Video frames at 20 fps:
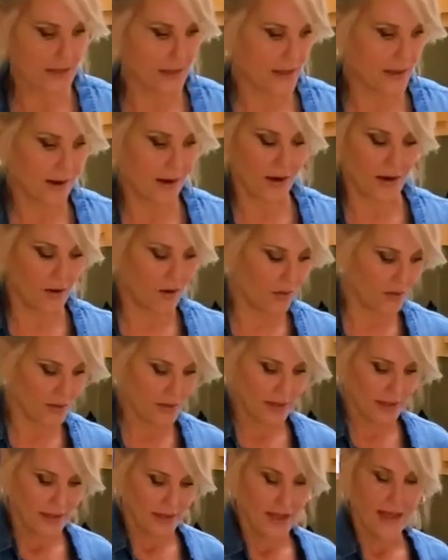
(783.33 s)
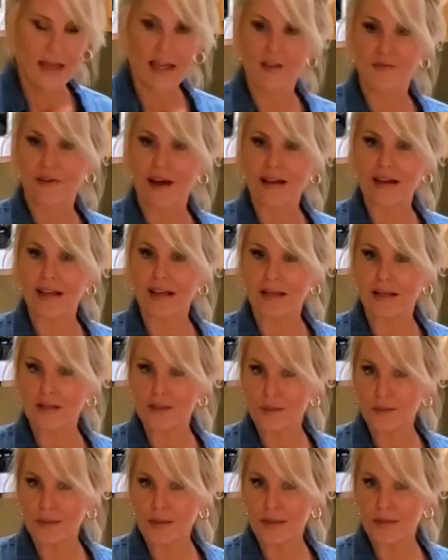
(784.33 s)
it at all. If I can't
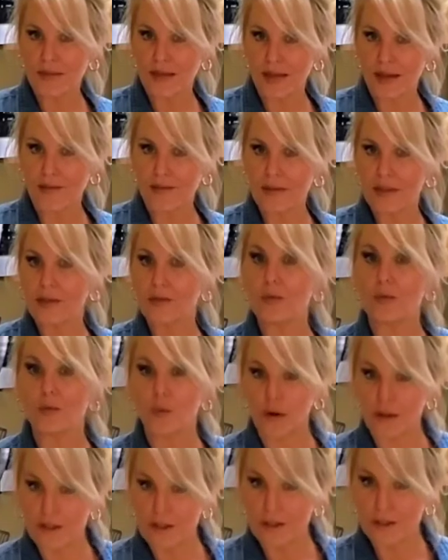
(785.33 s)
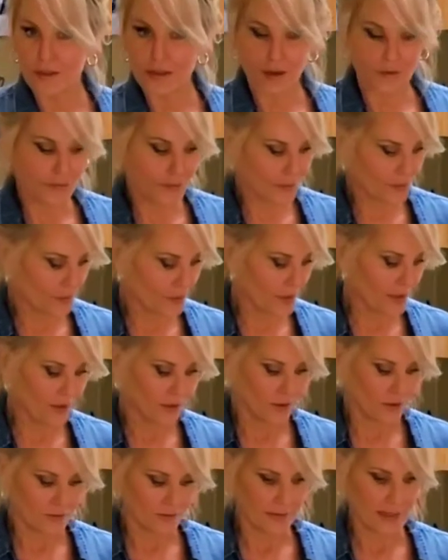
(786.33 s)
do it in the oven, we do it on the
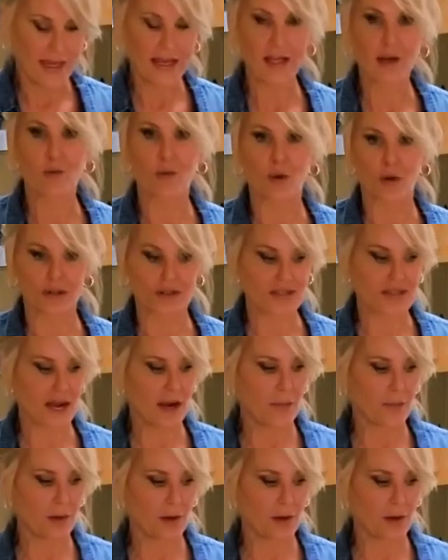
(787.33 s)
grill, and it works out